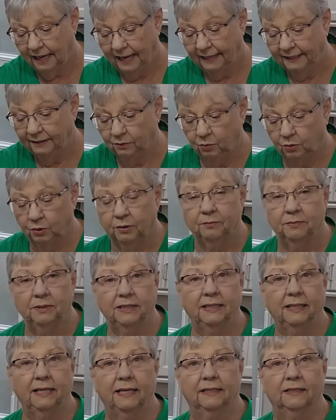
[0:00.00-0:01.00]
I want them
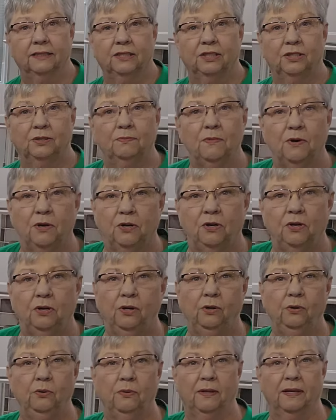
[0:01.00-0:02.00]
to get
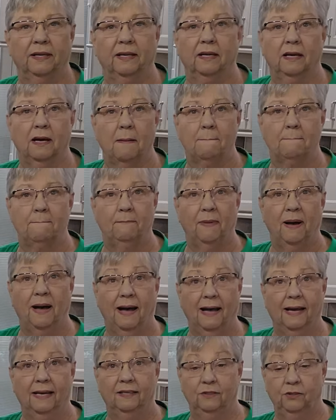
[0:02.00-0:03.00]
smooth and
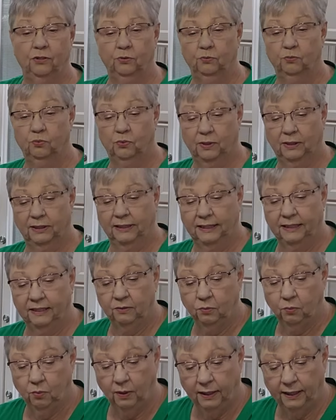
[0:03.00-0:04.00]
combined
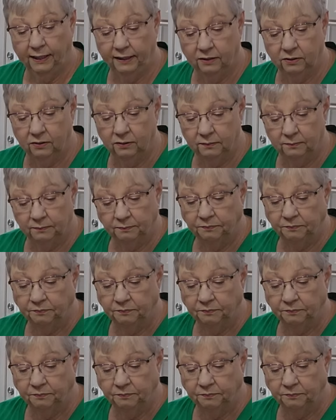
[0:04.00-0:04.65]
really well.